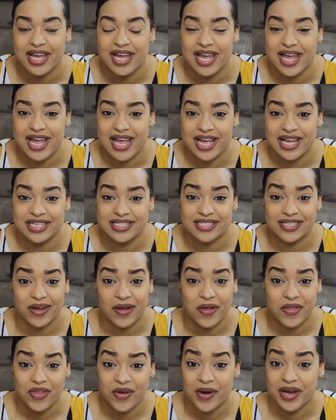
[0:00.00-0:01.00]
And
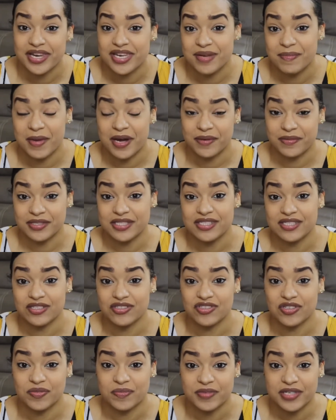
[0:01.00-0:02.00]
although I did my
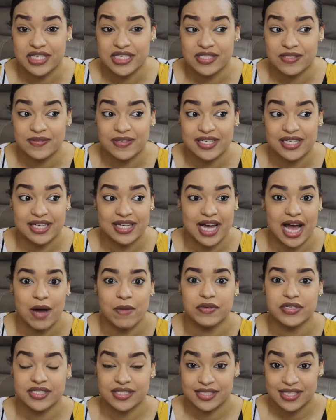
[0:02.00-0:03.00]
research on breastfeeding, I
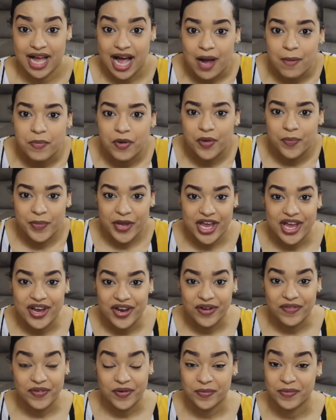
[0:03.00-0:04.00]
was not
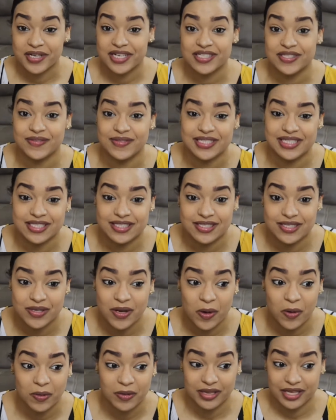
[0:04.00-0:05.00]
prepared for breastfeeding to
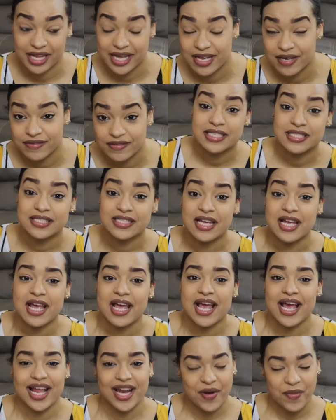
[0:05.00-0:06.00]
go left.
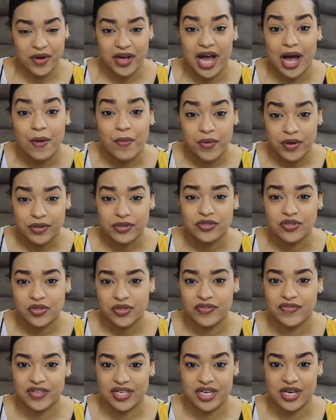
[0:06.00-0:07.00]
And I will do a
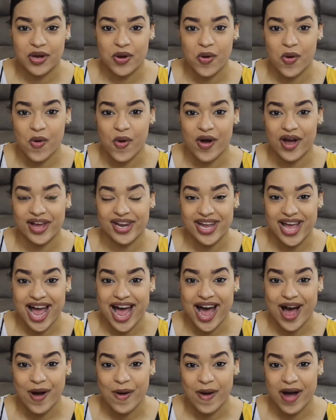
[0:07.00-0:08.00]
video on
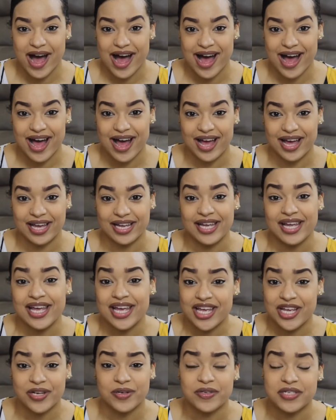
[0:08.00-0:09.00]
how I
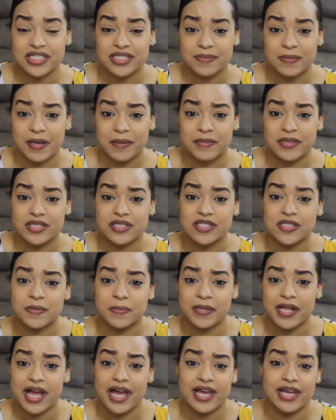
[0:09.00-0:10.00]
increased my milk
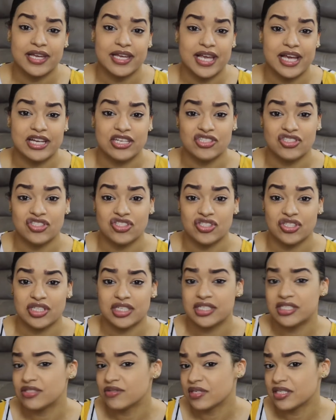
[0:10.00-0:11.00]
supply in case you're
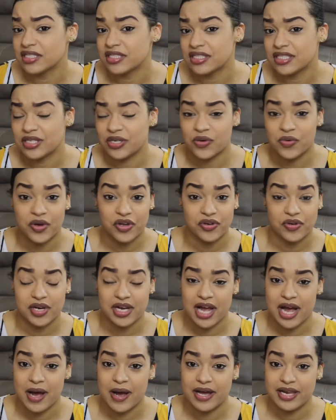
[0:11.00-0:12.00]
interested or wondering
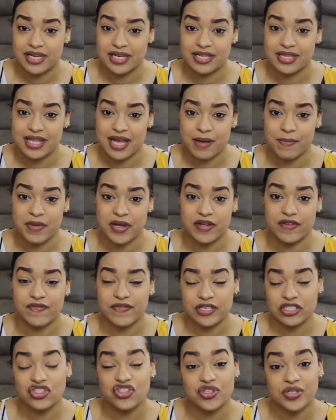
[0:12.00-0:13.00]
how I did that. But
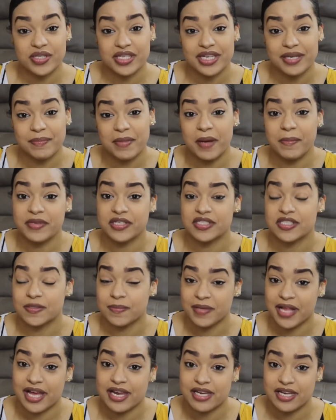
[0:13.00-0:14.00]
eventually my milk
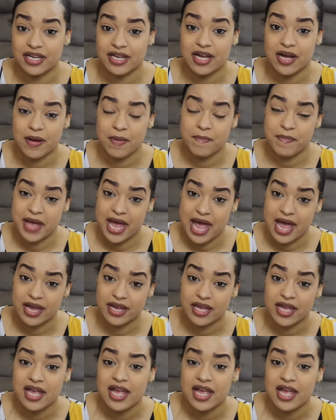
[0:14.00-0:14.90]
supply did come back